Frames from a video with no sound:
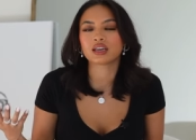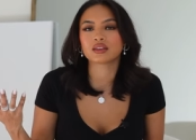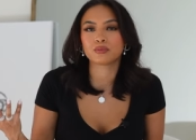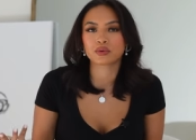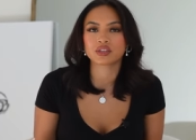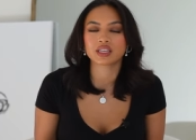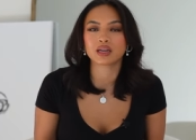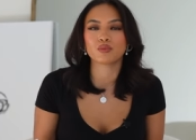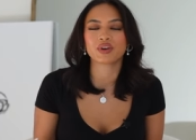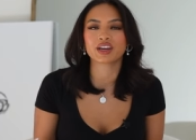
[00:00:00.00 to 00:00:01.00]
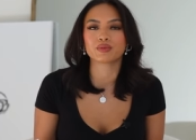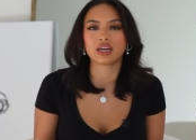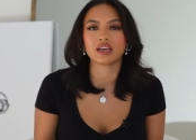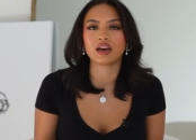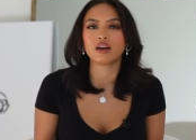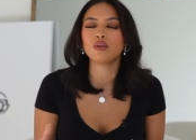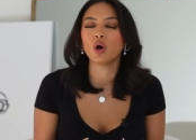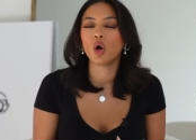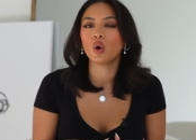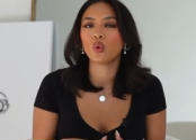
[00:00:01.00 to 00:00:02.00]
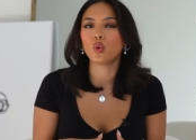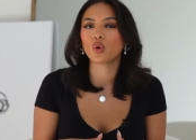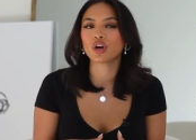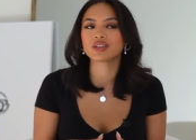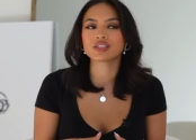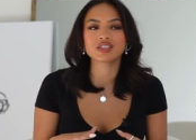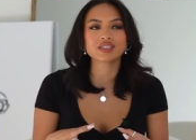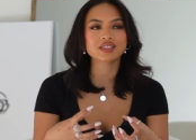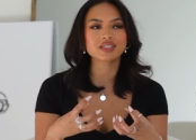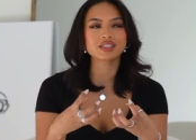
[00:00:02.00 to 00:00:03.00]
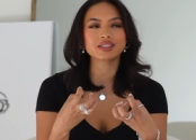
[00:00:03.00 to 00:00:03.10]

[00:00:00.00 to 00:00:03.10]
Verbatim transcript: like the purse that I'm wearing right now, or just,